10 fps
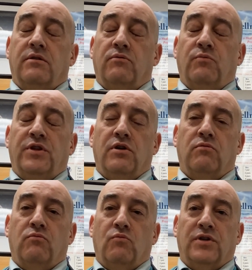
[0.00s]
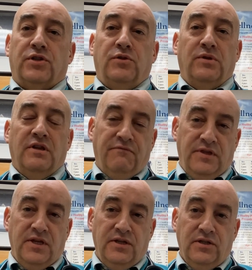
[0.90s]
We don't want to give
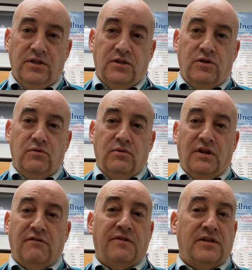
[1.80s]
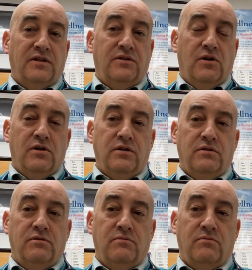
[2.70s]
these to an infected
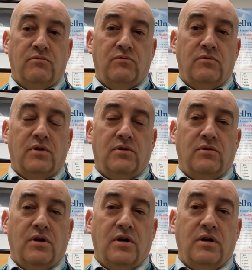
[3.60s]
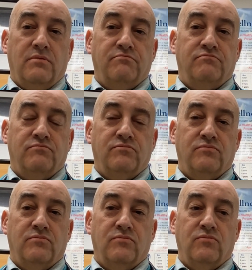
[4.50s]
dog
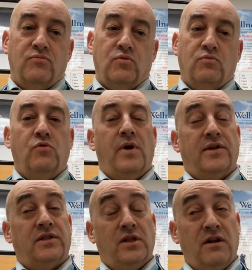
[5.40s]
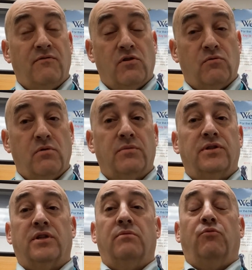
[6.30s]
who has a lot of heartworm
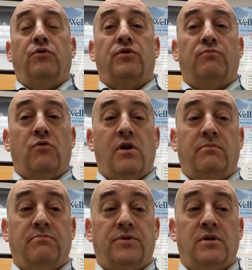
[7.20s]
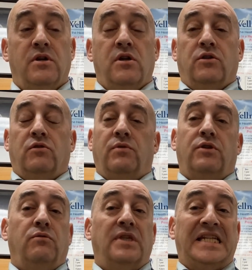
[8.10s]
because it can produce problems. So we
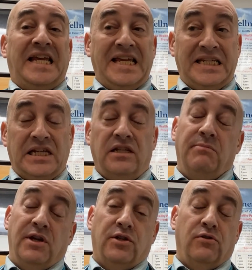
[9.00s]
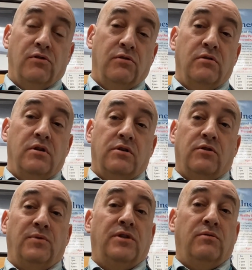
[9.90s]
do the testing to make sure
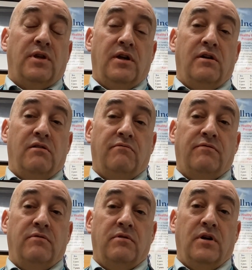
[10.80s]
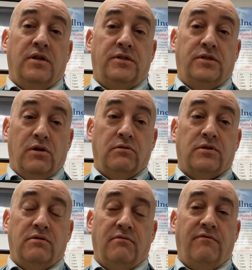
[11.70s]
that we don't have
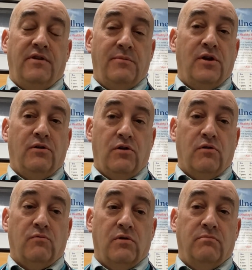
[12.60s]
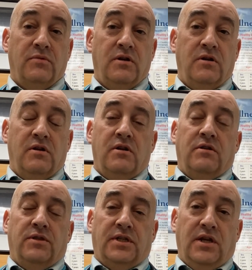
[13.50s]
adult female heartworm.
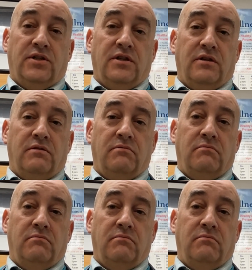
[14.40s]
The testing